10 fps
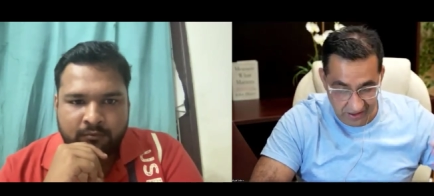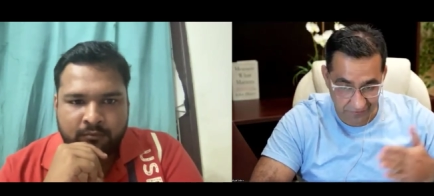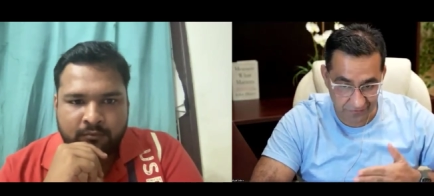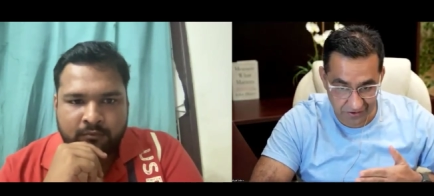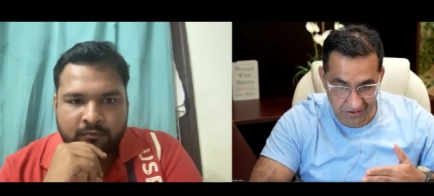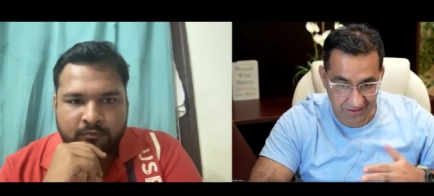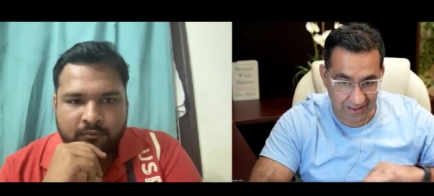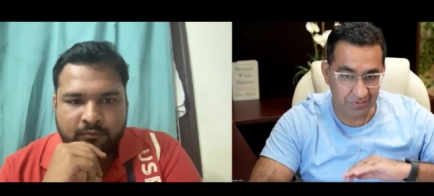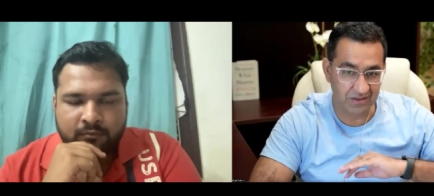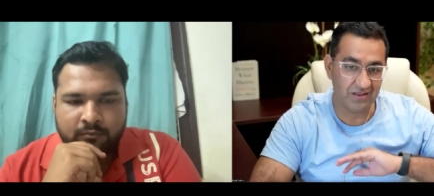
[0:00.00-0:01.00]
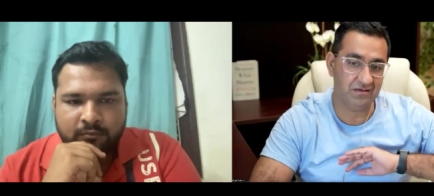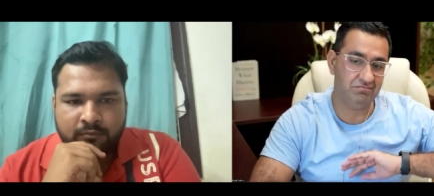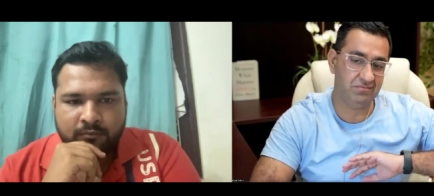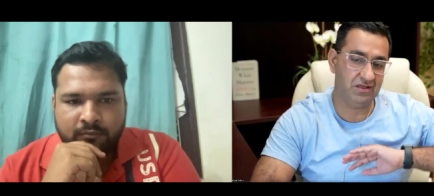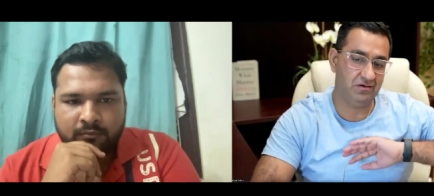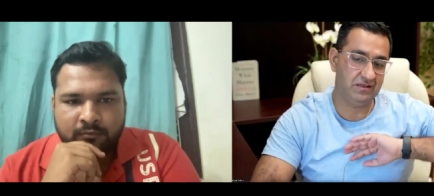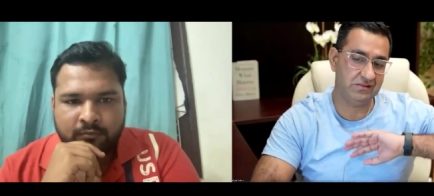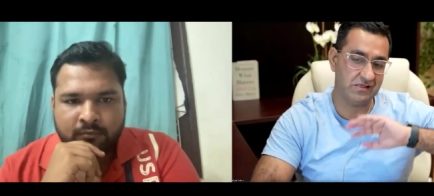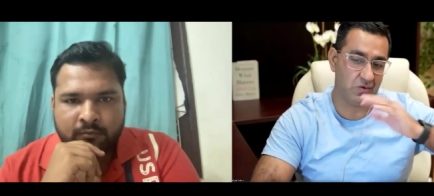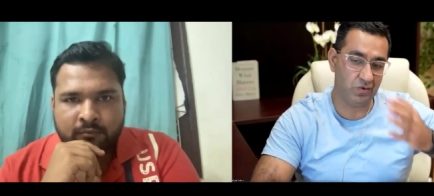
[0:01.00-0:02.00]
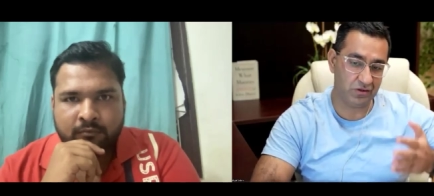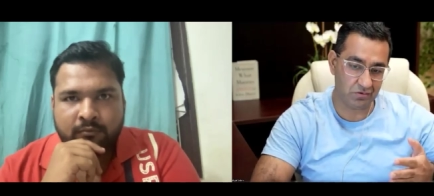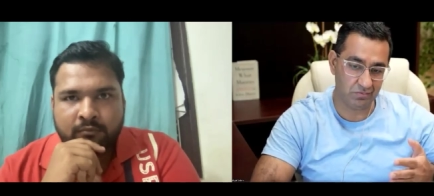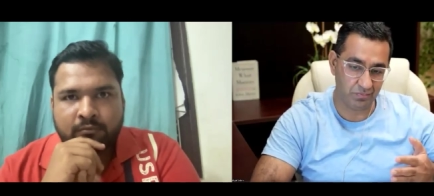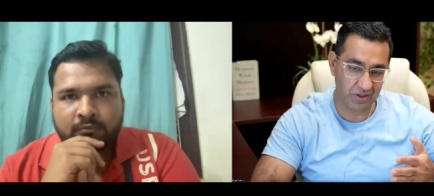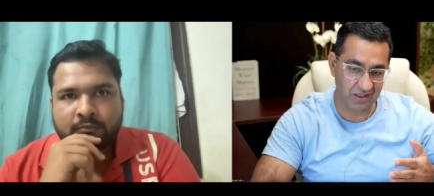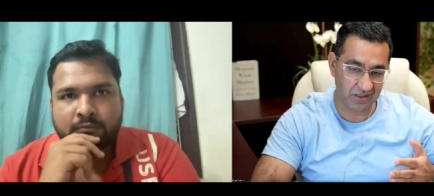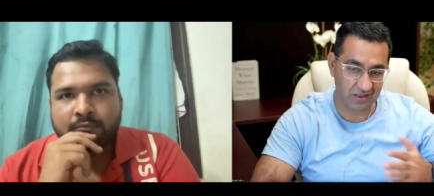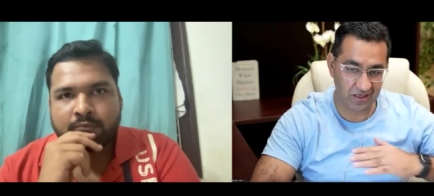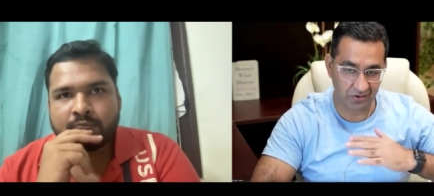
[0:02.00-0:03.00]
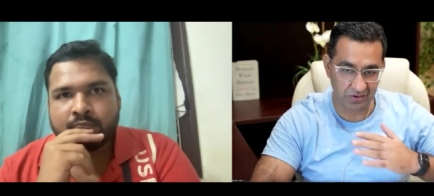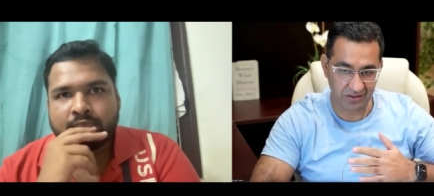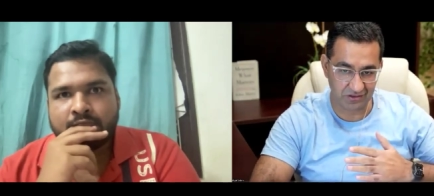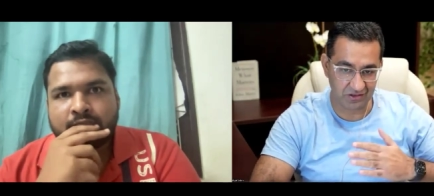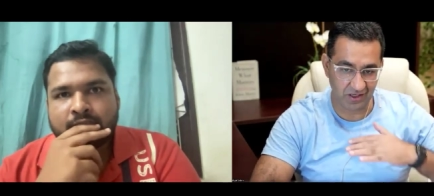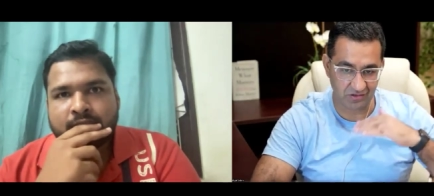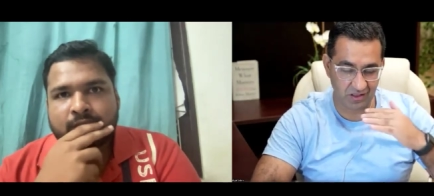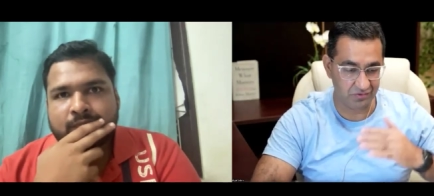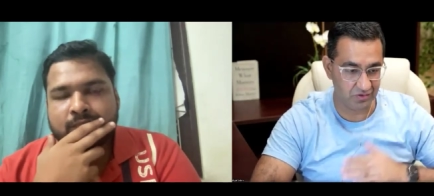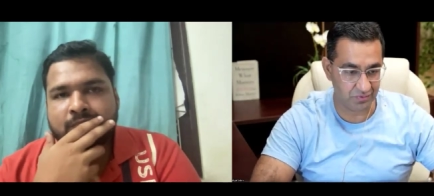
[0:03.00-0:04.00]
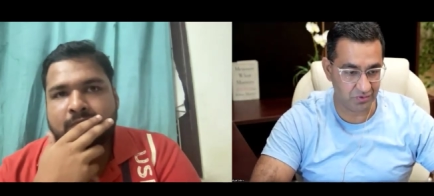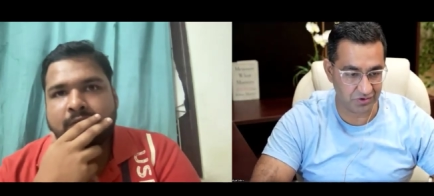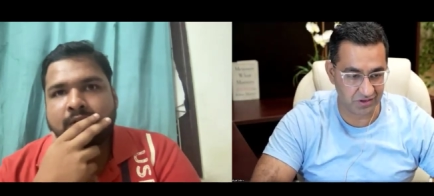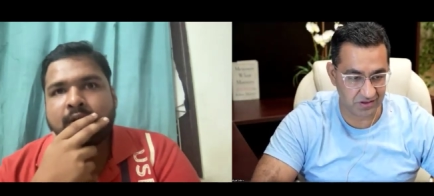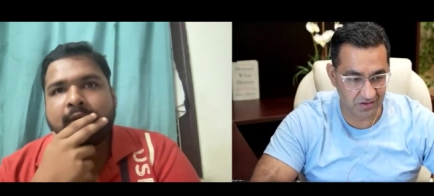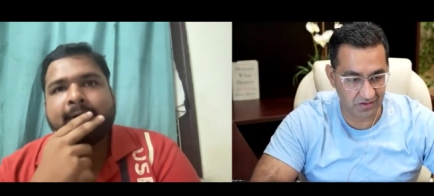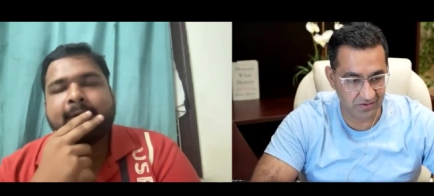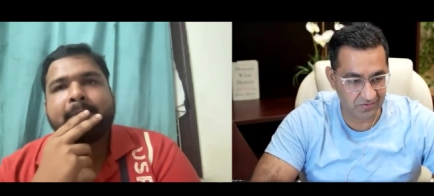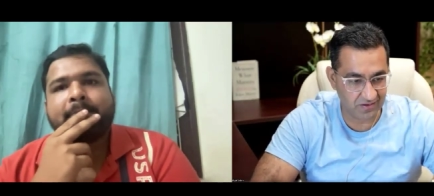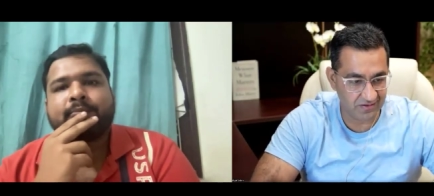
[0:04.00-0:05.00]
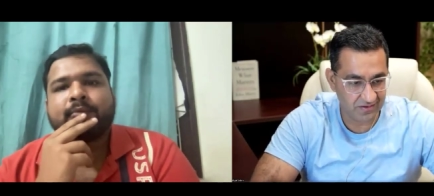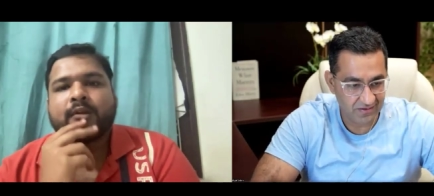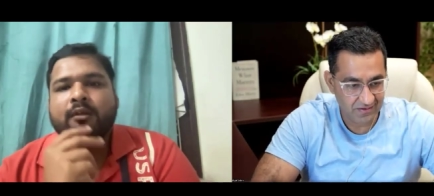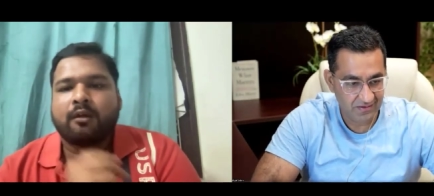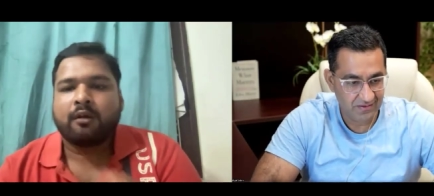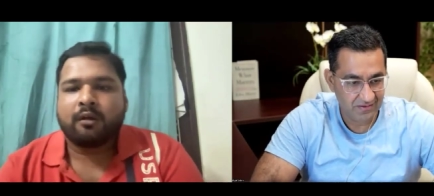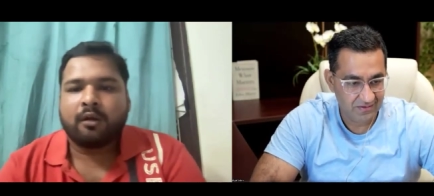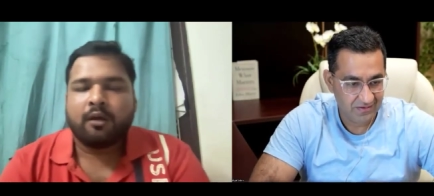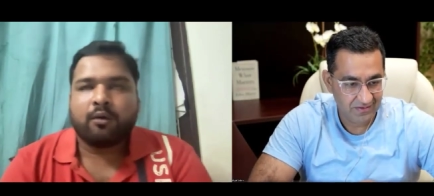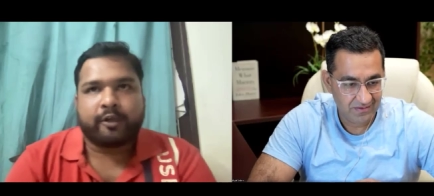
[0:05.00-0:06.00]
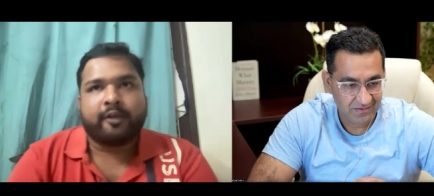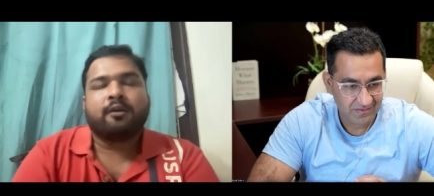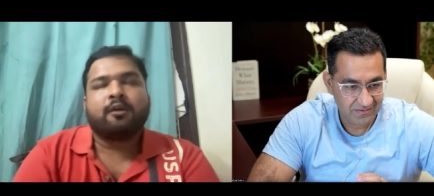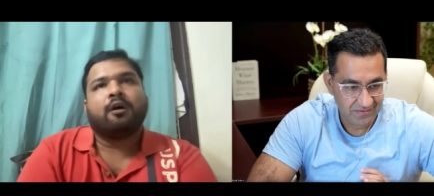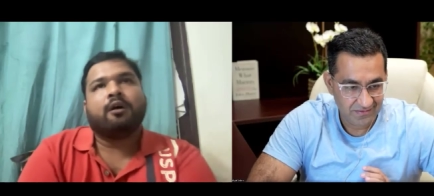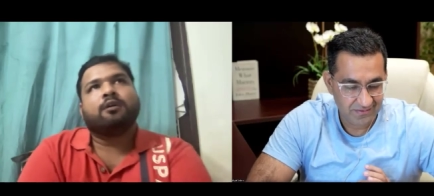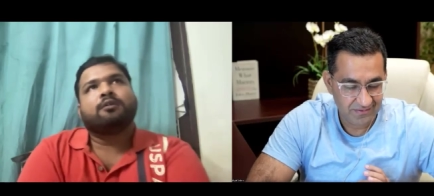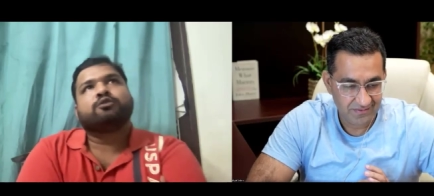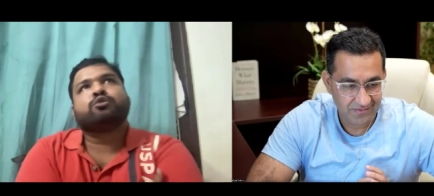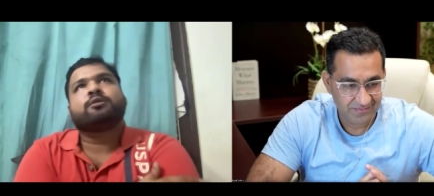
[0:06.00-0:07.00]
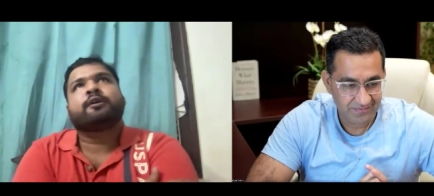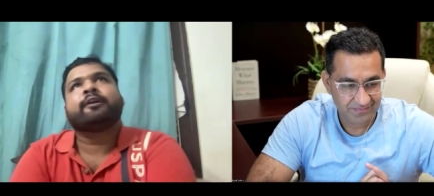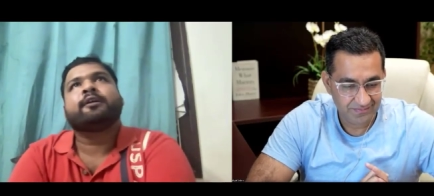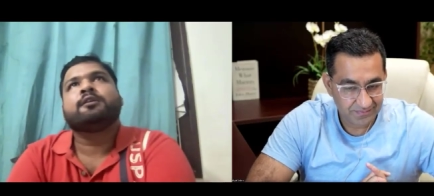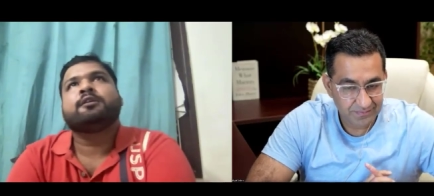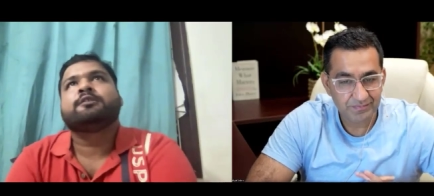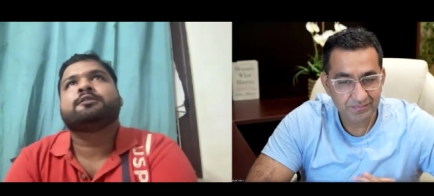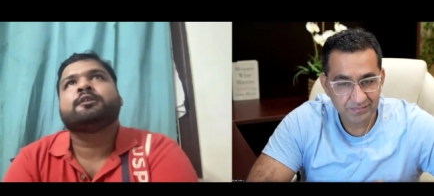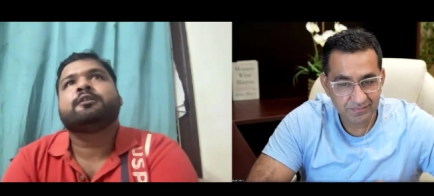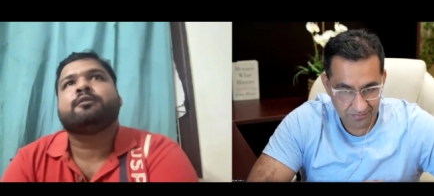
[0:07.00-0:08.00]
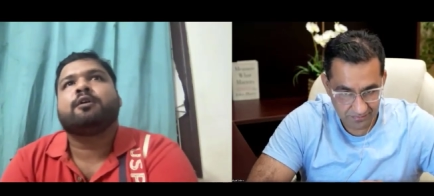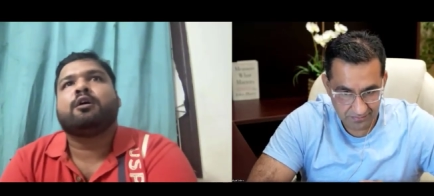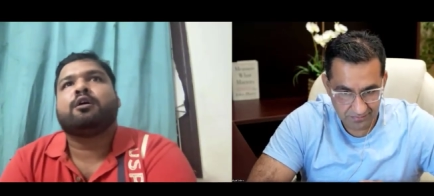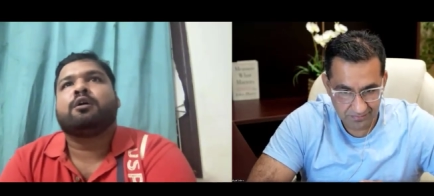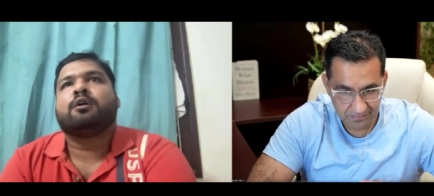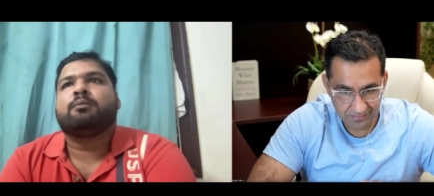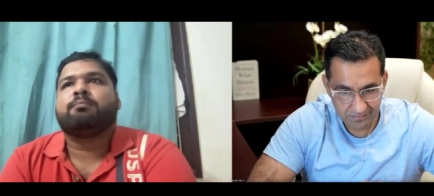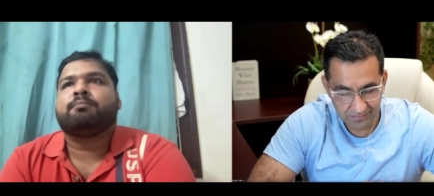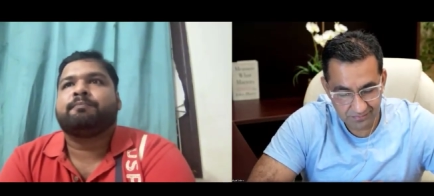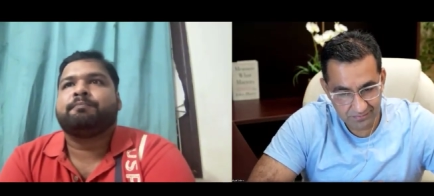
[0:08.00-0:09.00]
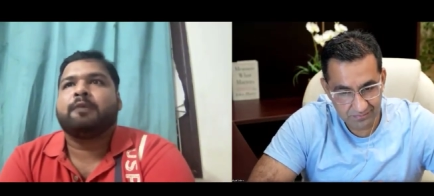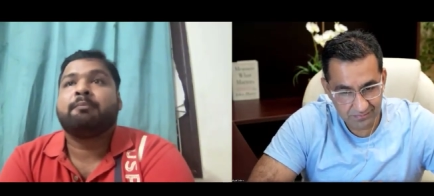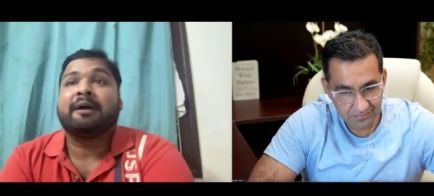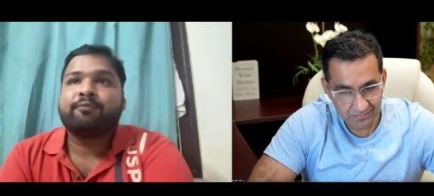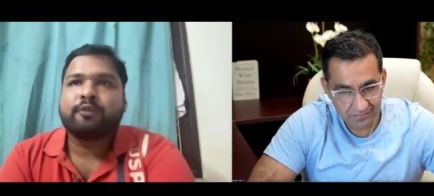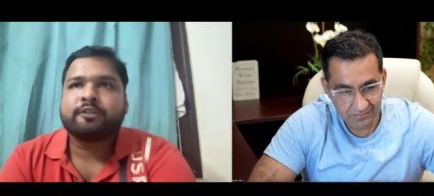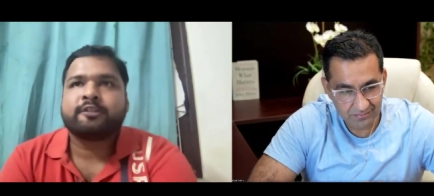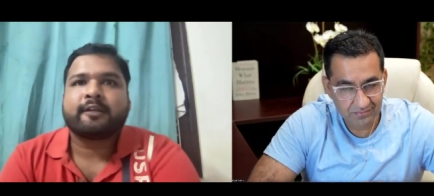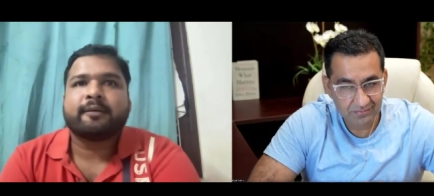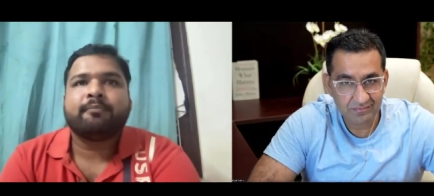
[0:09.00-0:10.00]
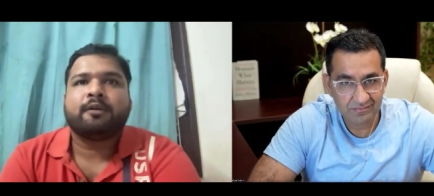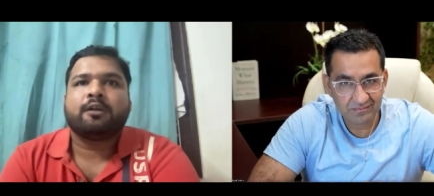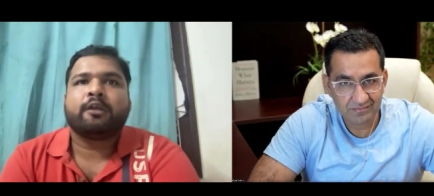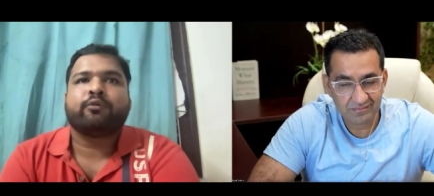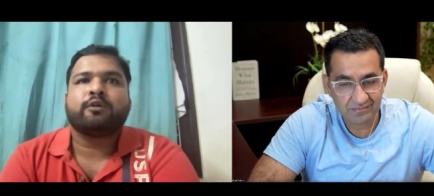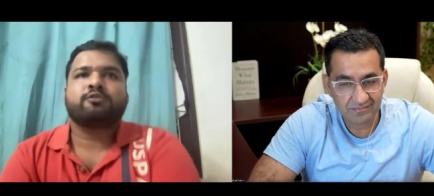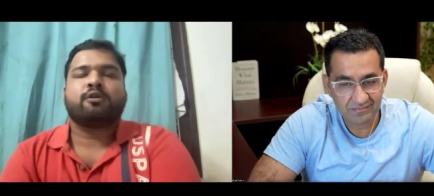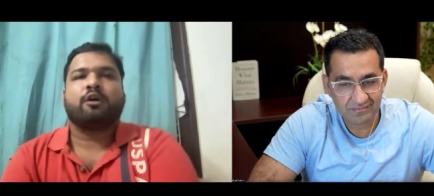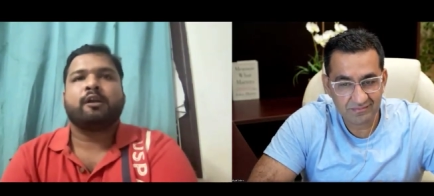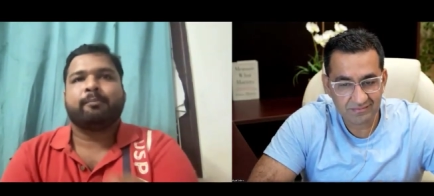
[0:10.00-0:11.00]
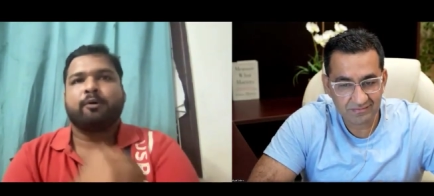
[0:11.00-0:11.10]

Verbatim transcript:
Speaker 1: in the first attempt and then you know as, as you went through pre-thinking how did it change how you approach critical reasoning
Speaker 2: okay uh, so critical reasoning uh, in my first attempt it was all